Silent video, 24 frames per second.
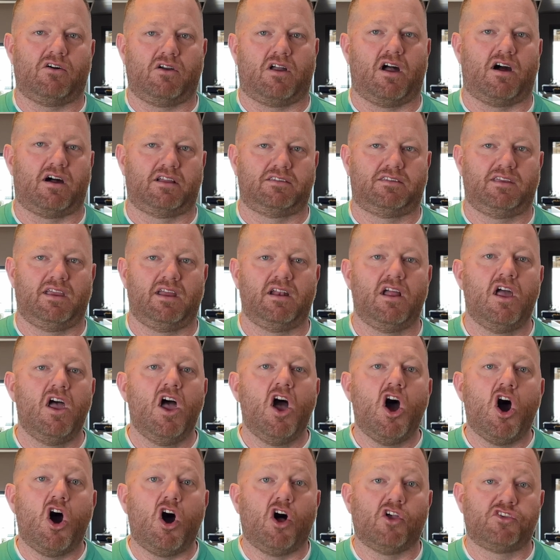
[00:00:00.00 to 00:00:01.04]
content.
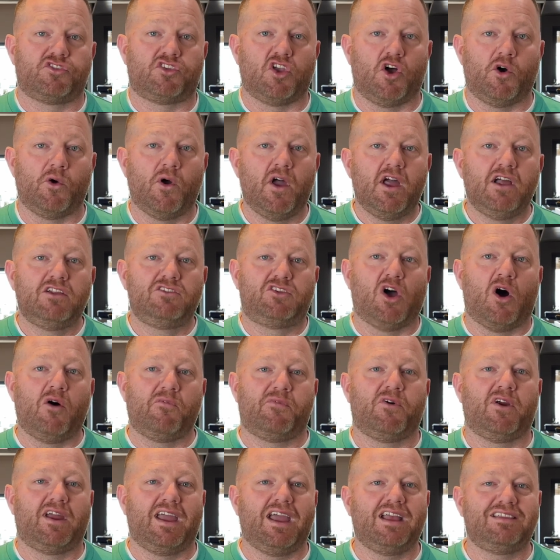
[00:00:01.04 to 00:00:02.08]
Also, don't
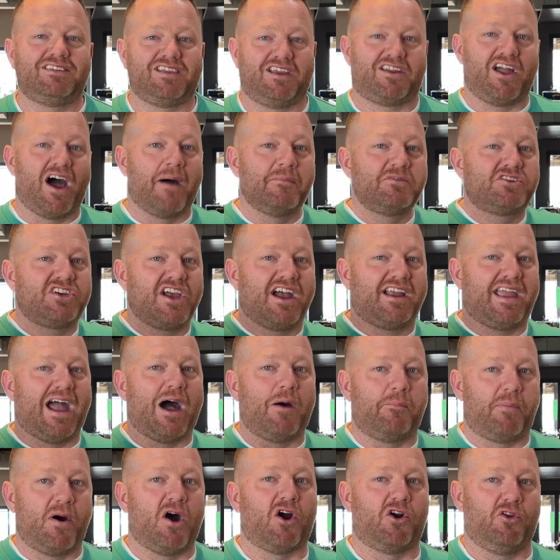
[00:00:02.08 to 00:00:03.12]
forget to come check
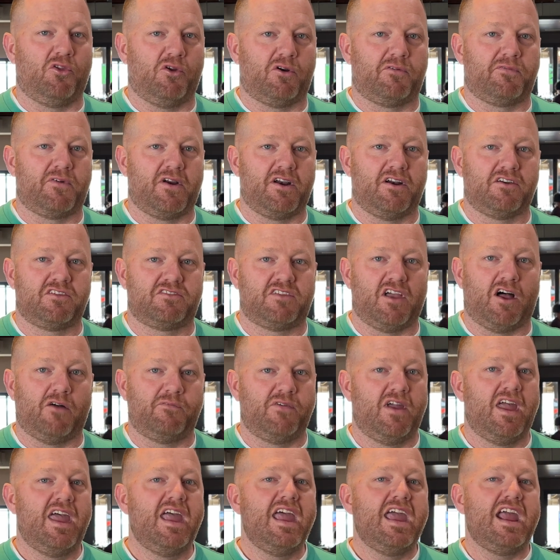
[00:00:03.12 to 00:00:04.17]
out Parlor for yourself.
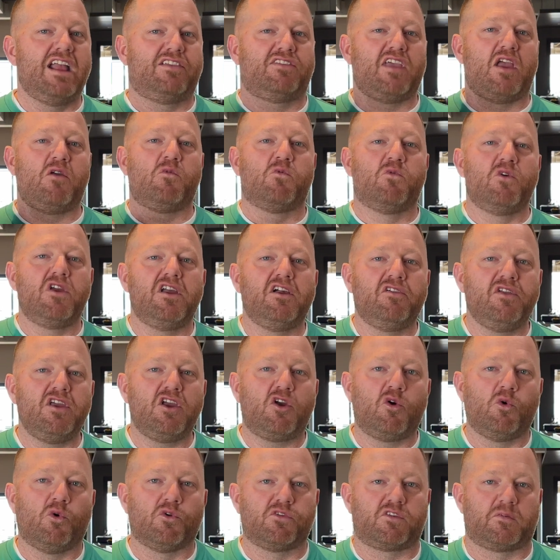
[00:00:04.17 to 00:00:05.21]
It's a really
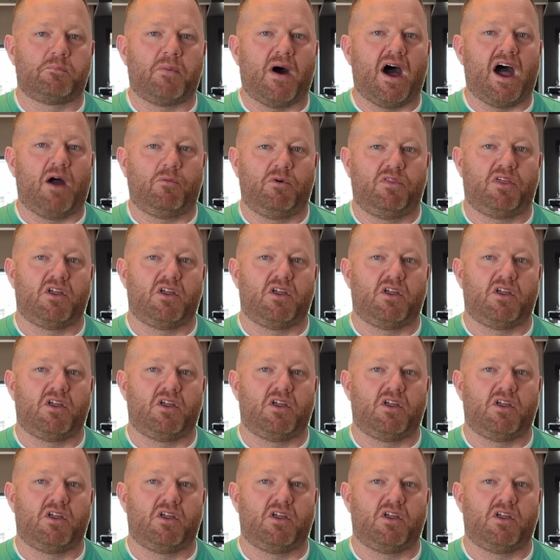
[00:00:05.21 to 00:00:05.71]
cool spot with